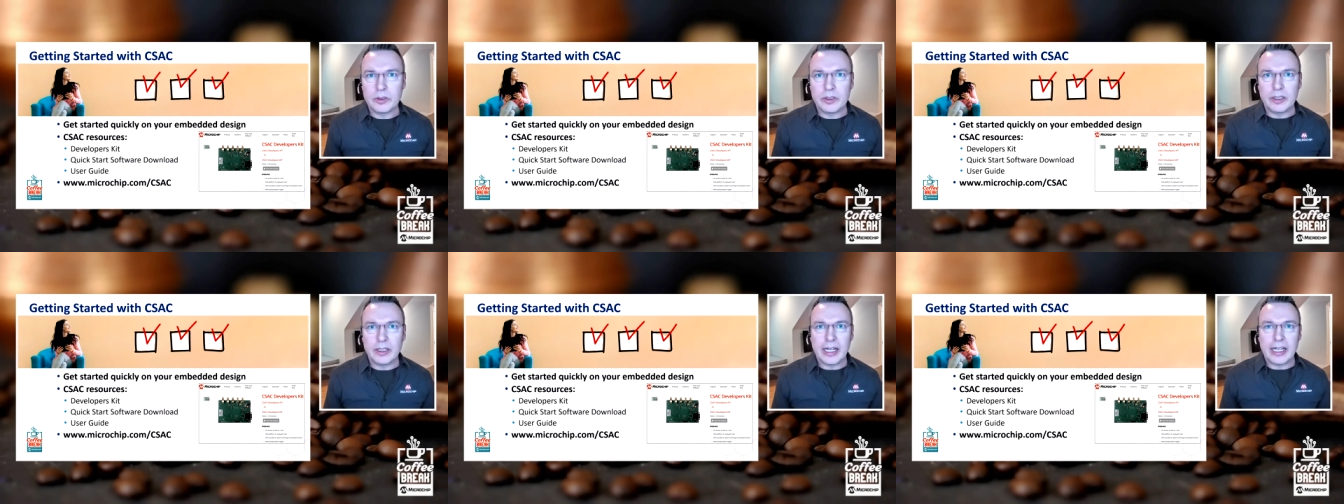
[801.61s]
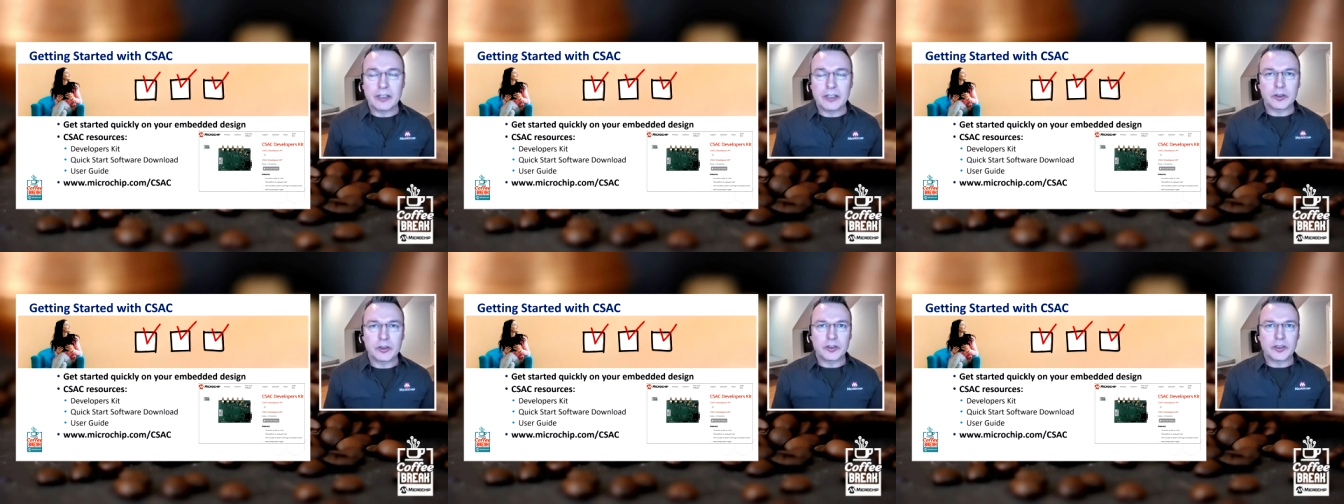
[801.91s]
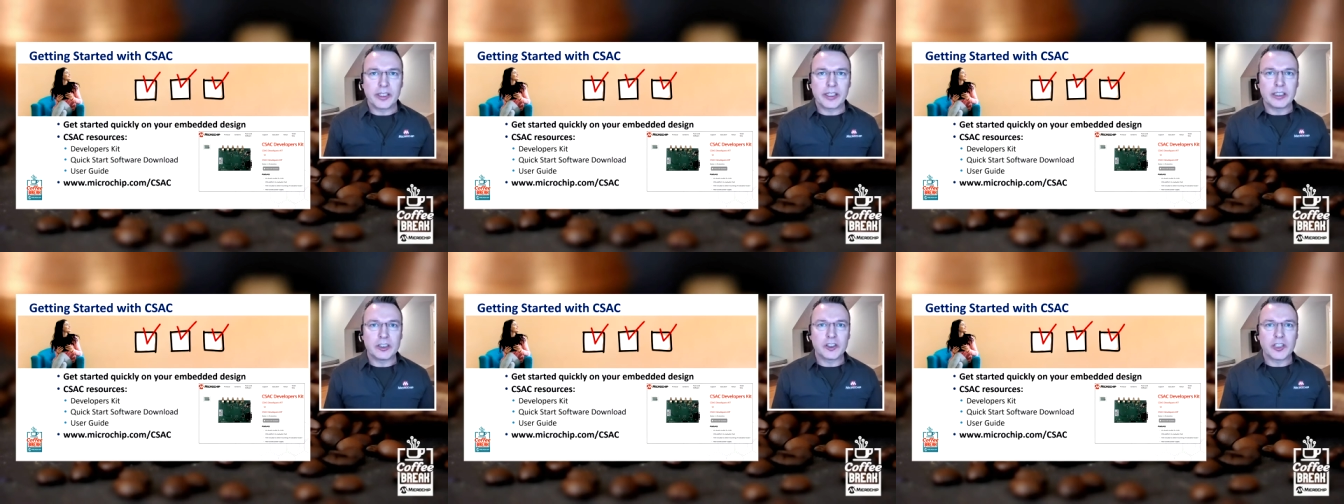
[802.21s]

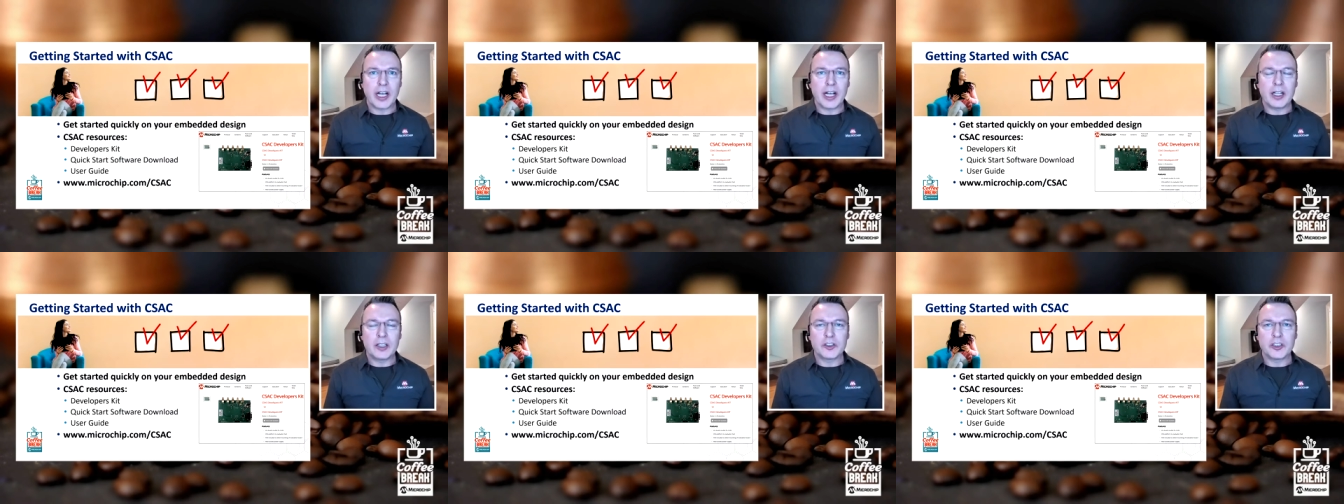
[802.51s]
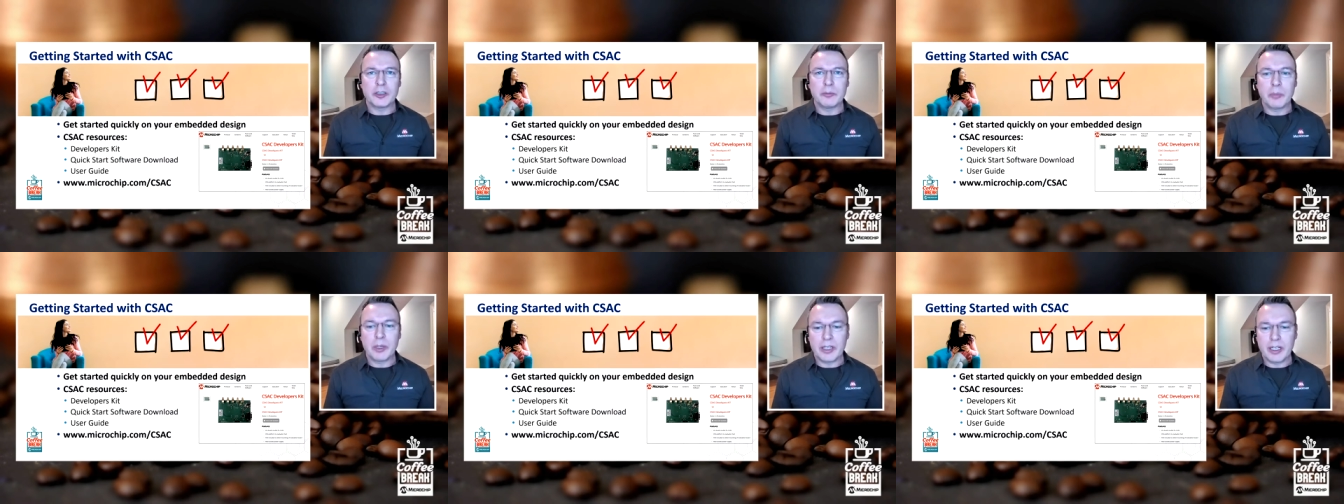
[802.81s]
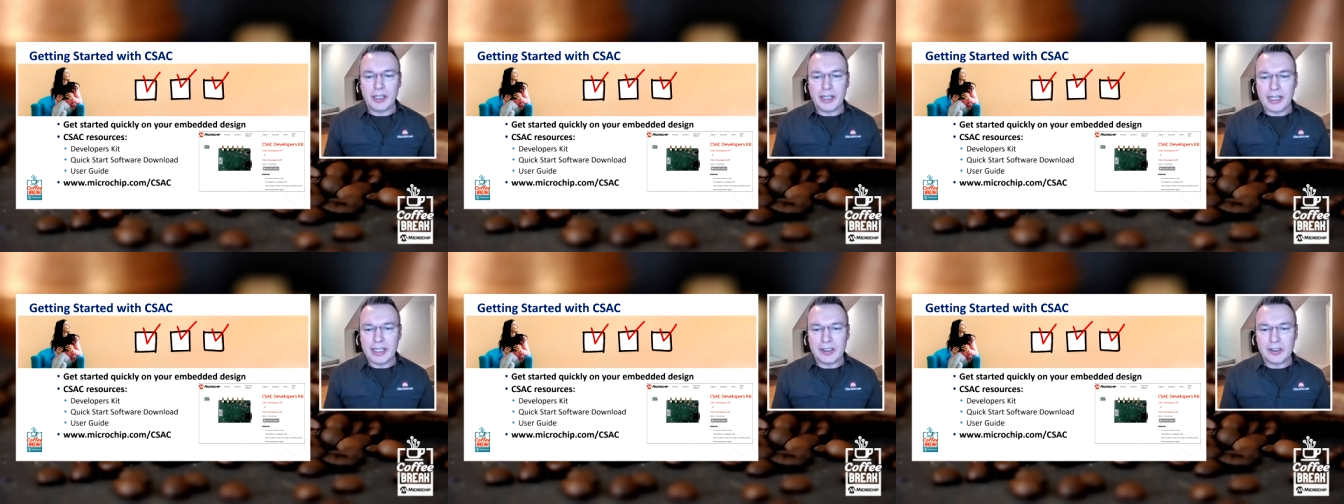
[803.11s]
interesting and challenging, but it
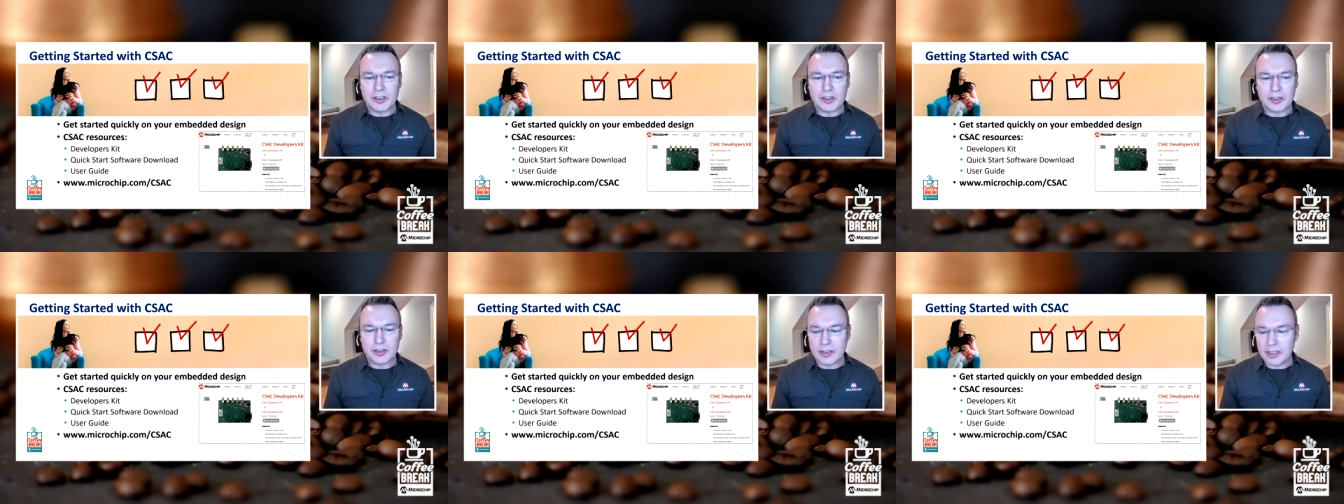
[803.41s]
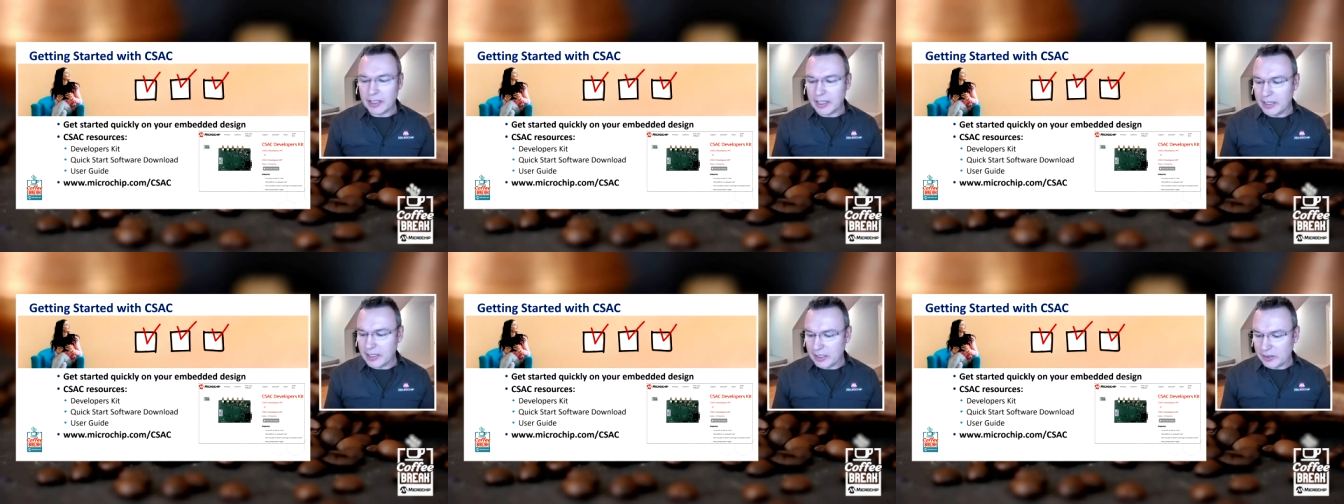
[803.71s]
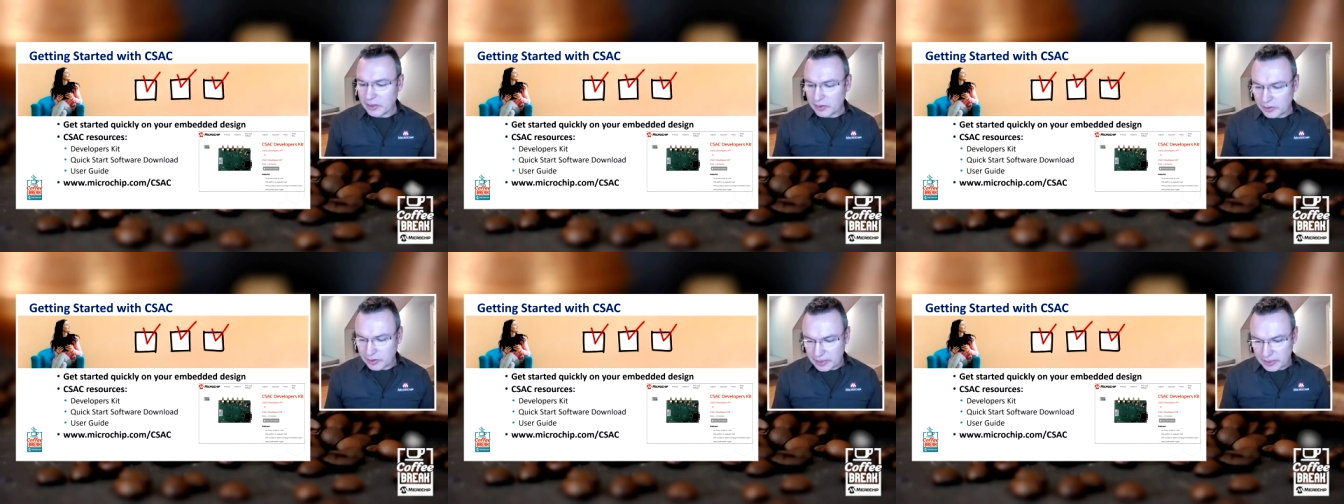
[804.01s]
is it is a
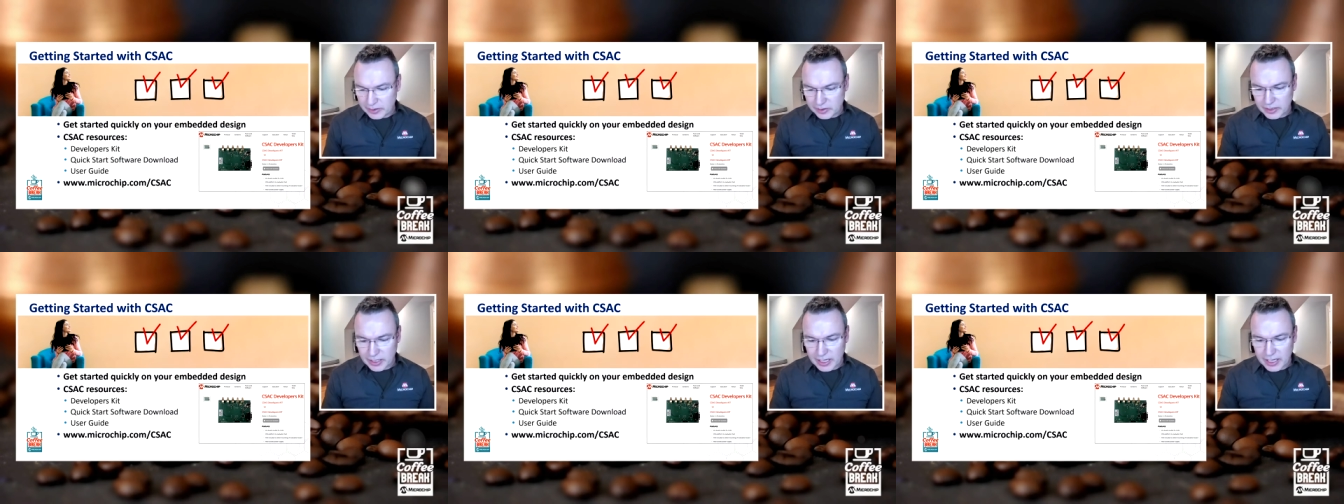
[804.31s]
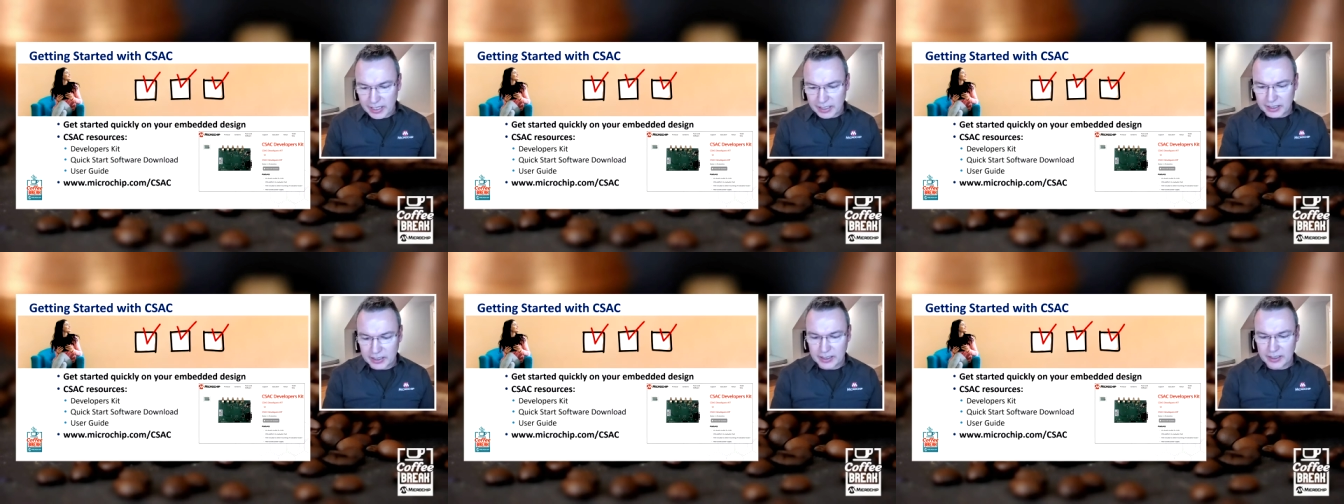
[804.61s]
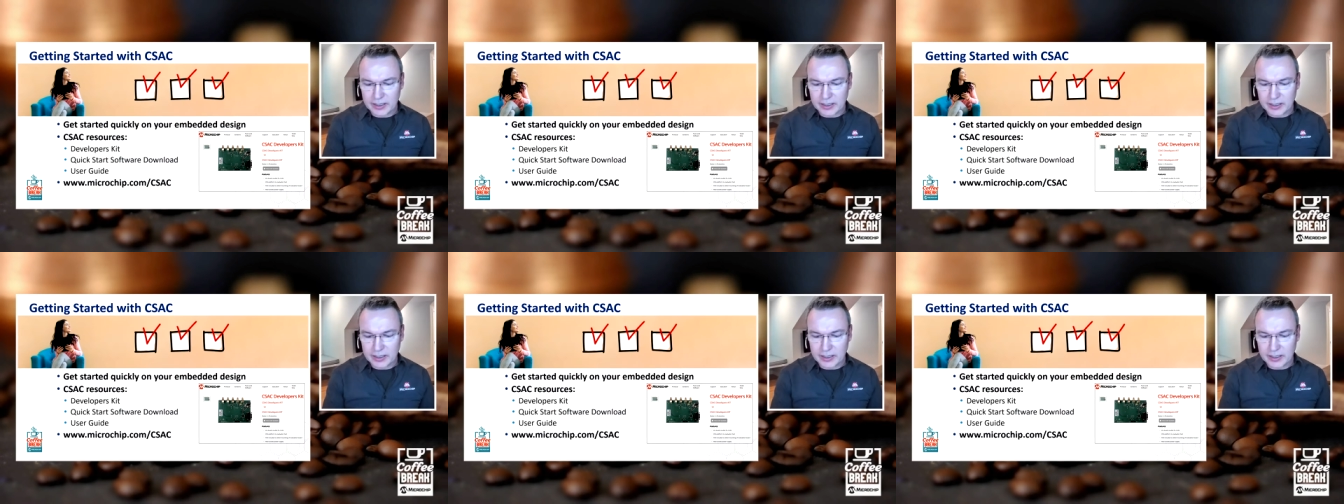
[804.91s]
CSAC,